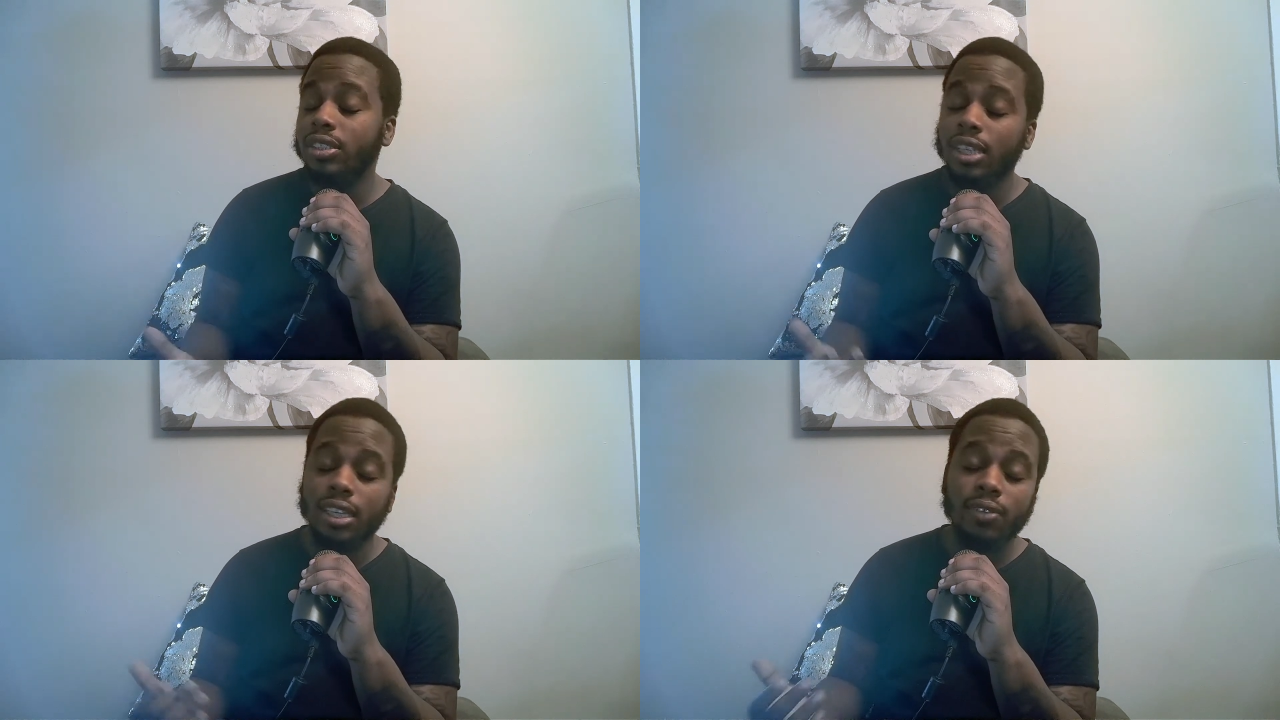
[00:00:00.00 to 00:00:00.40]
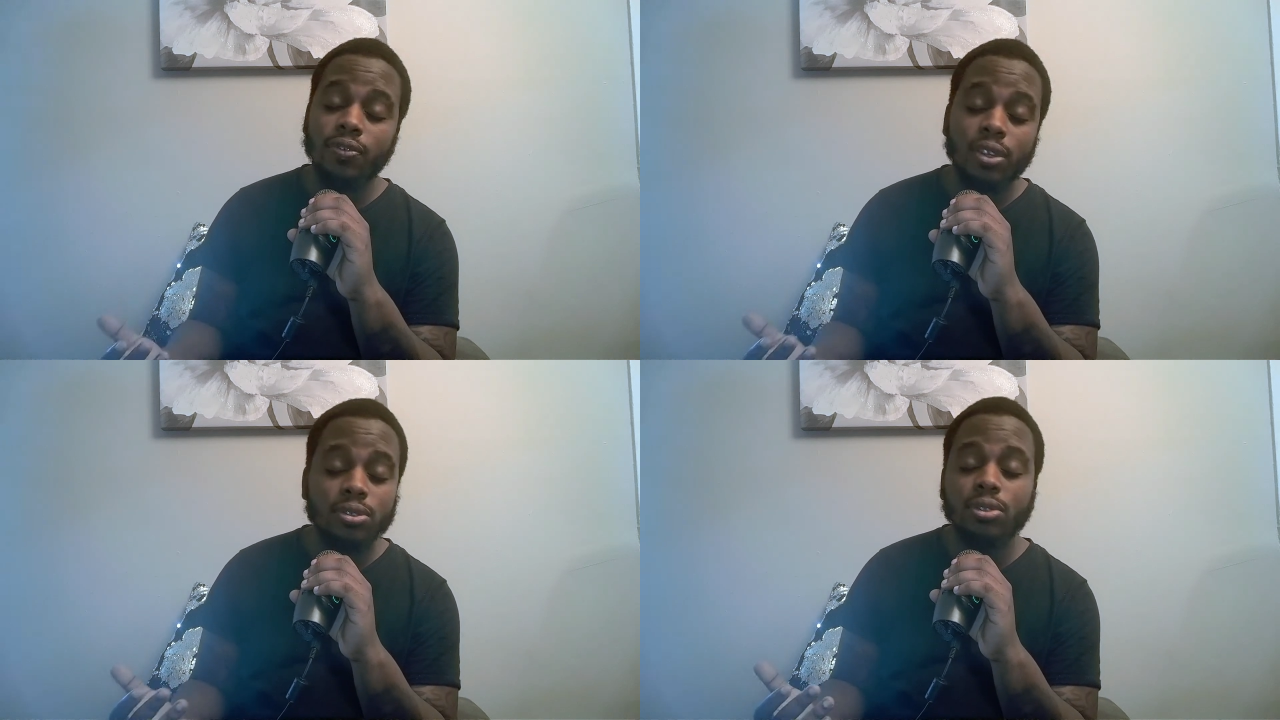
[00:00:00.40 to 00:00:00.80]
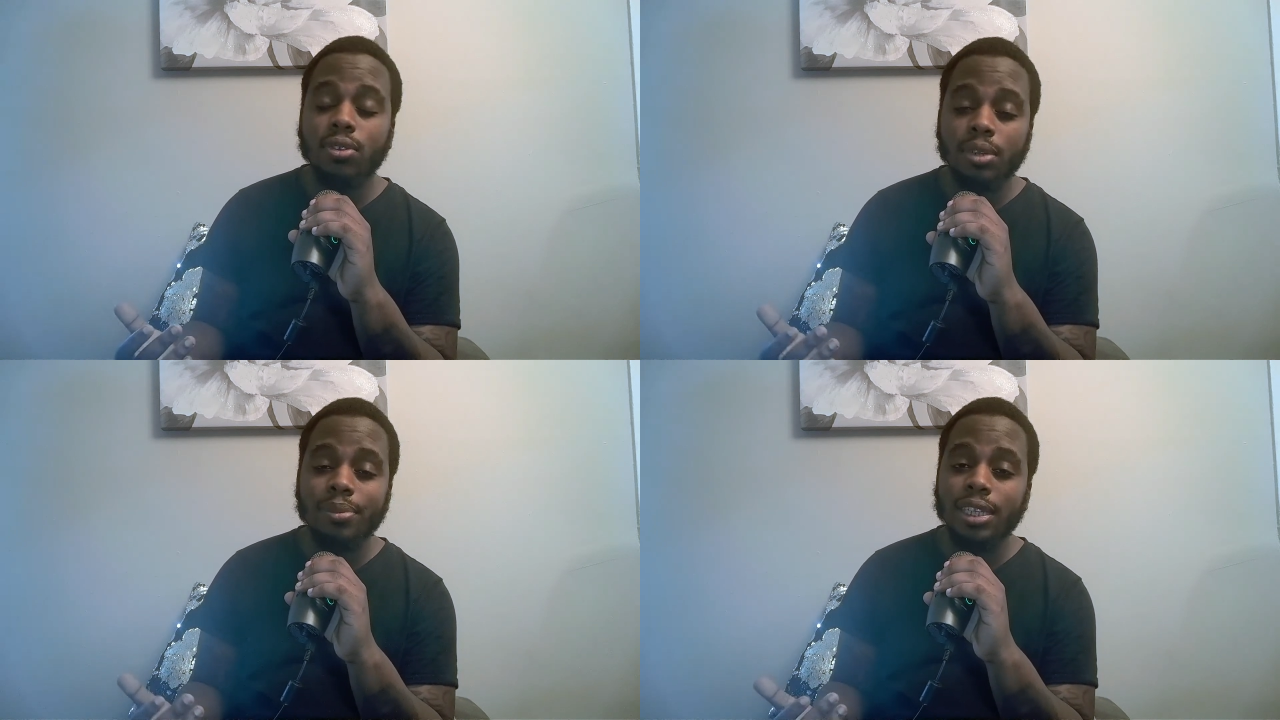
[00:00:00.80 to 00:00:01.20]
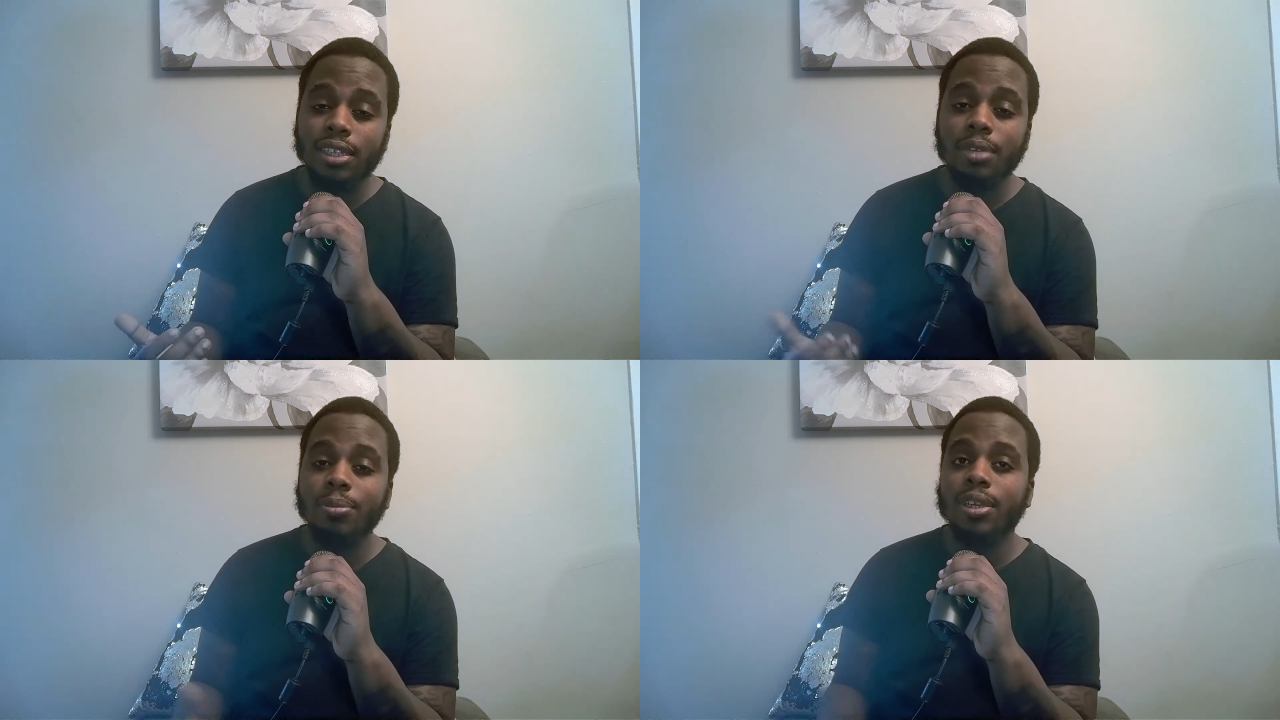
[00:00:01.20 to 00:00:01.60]
NFL is going to make
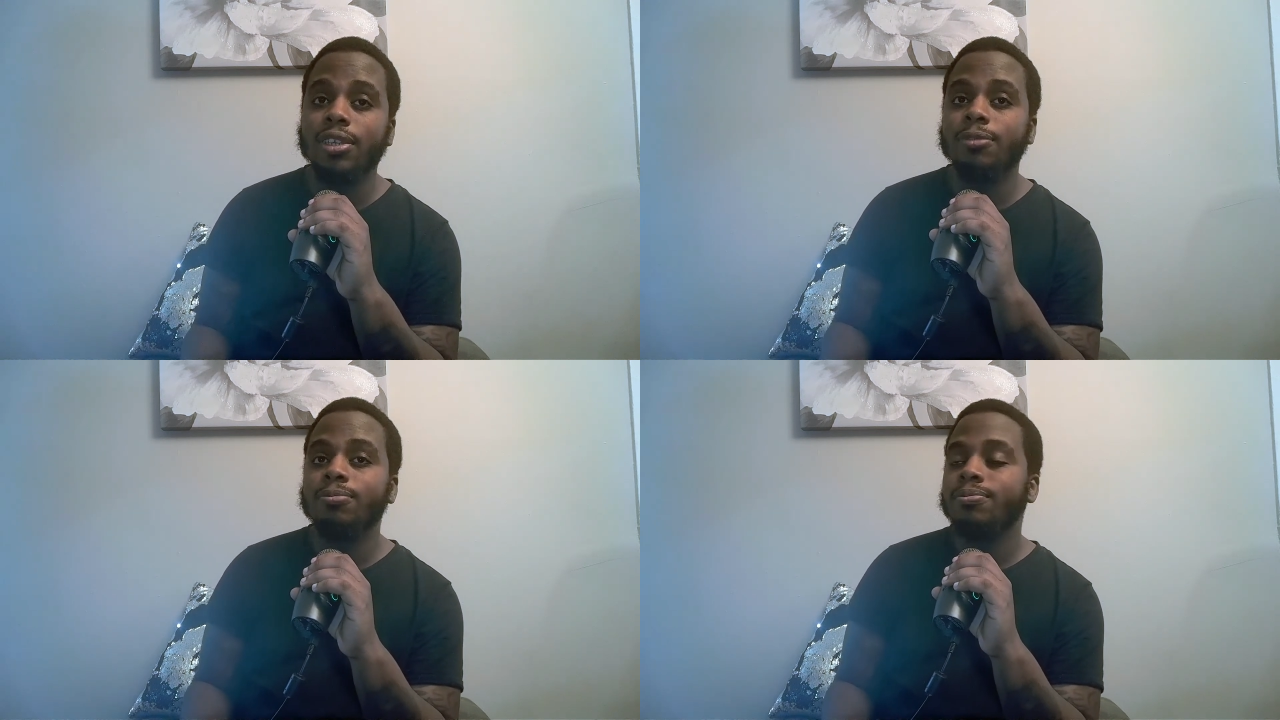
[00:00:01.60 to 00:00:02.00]
their money.